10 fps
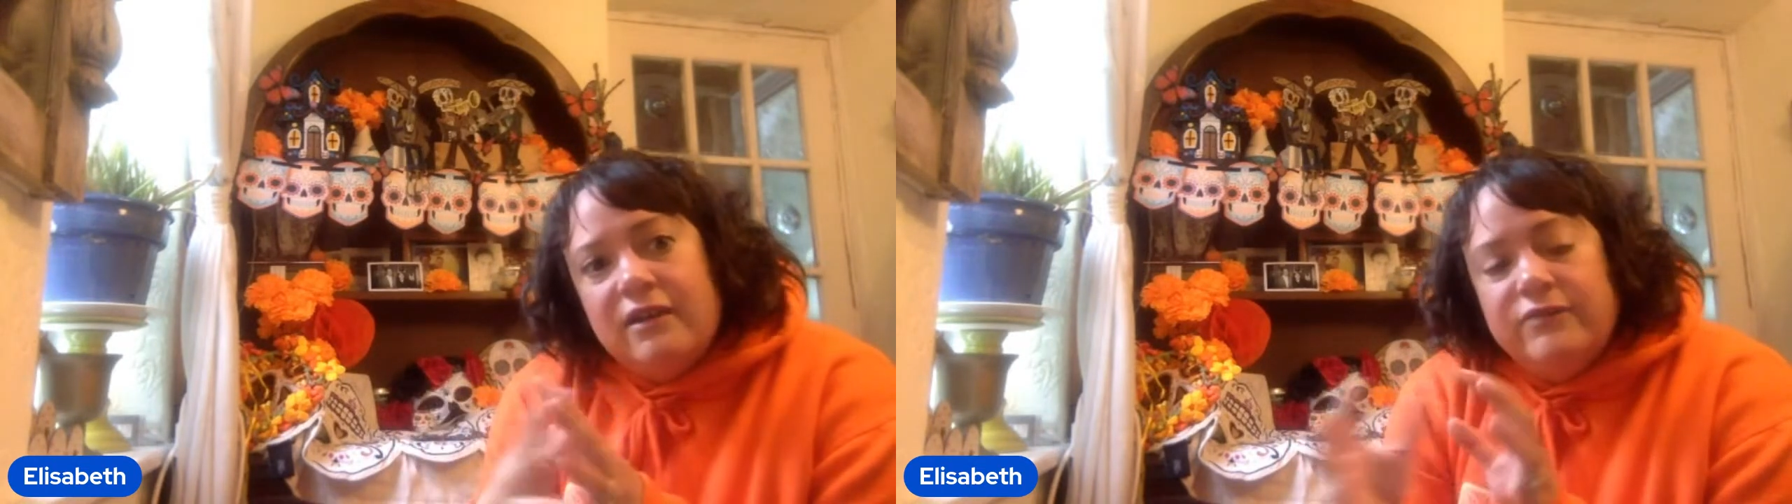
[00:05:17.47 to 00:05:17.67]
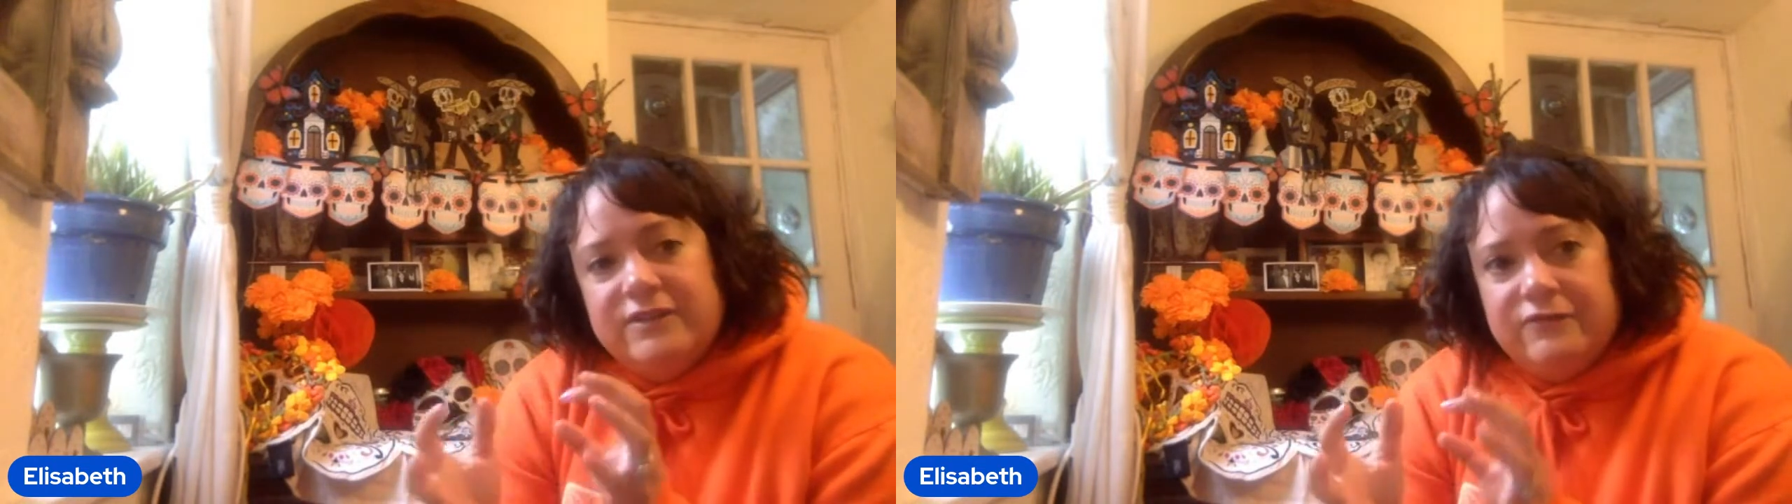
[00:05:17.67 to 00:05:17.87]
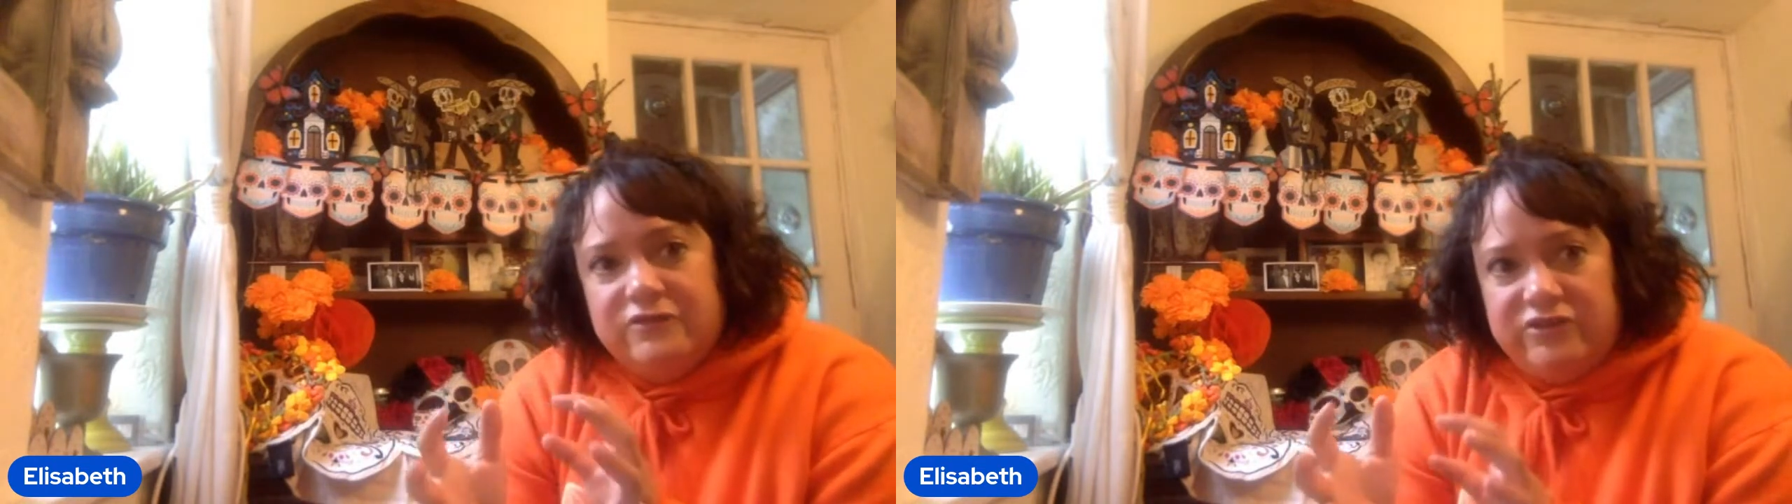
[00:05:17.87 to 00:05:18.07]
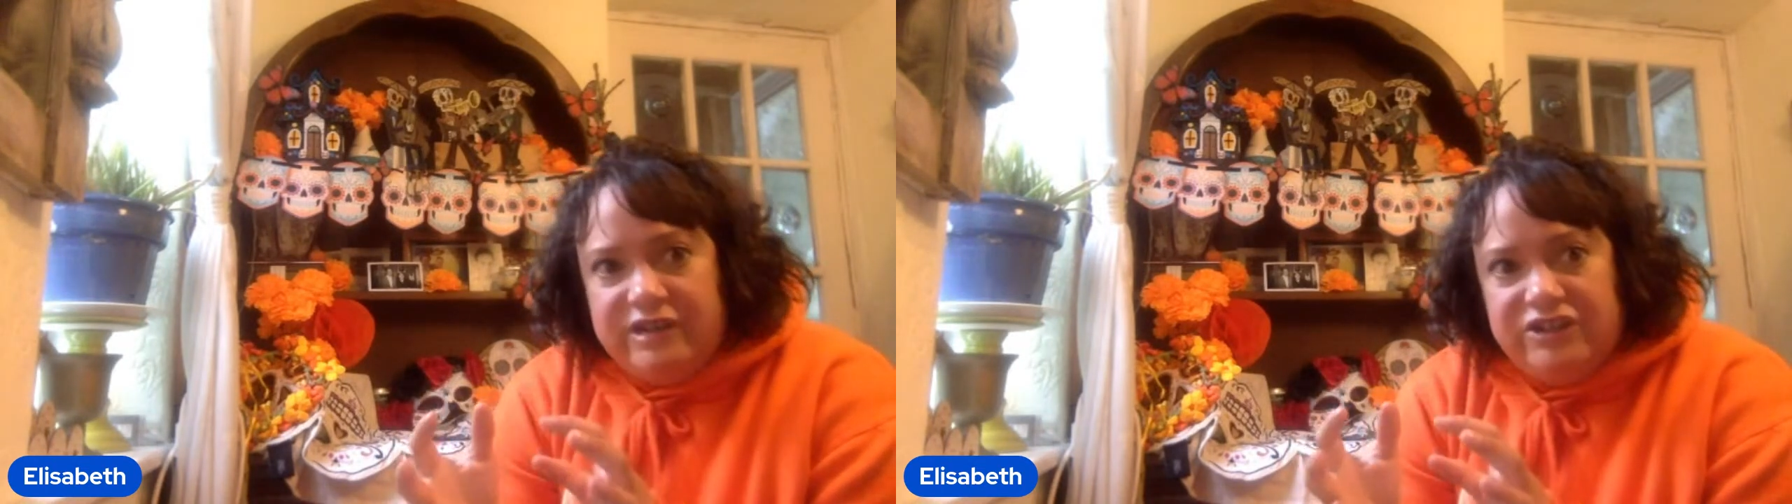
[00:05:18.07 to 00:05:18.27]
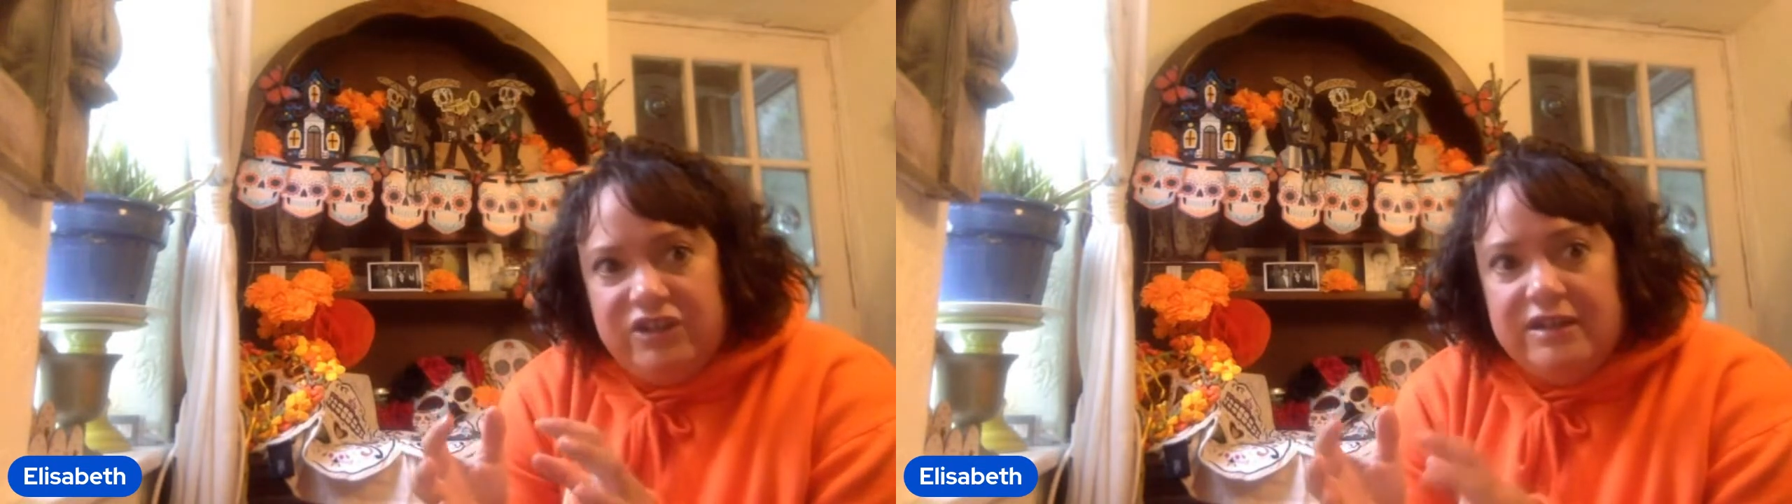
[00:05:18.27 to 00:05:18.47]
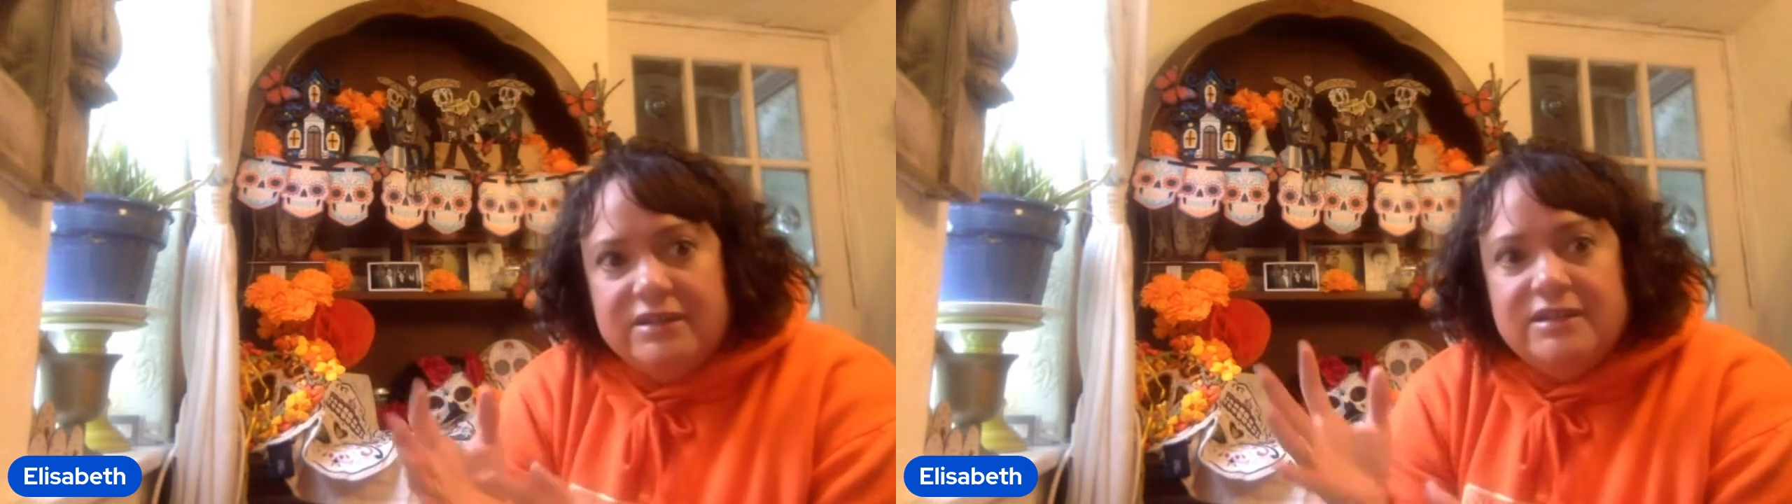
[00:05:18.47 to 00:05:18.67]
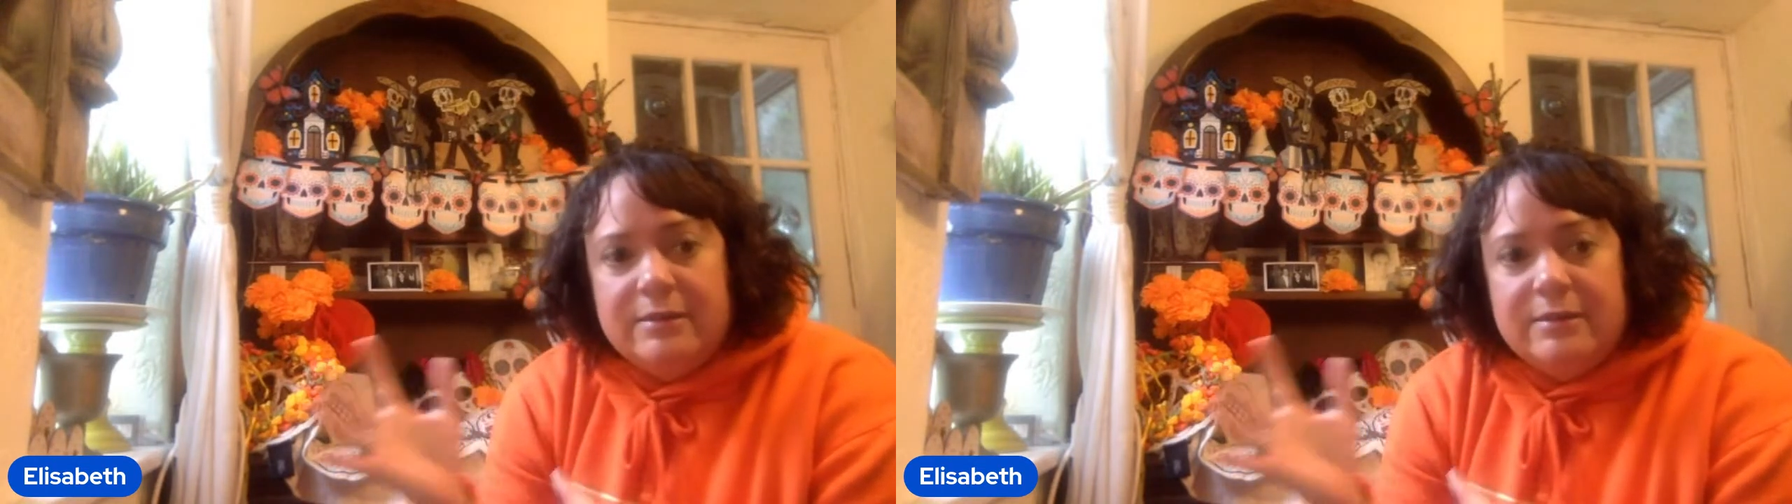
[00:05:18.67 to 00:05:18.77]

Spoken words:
of different traditions.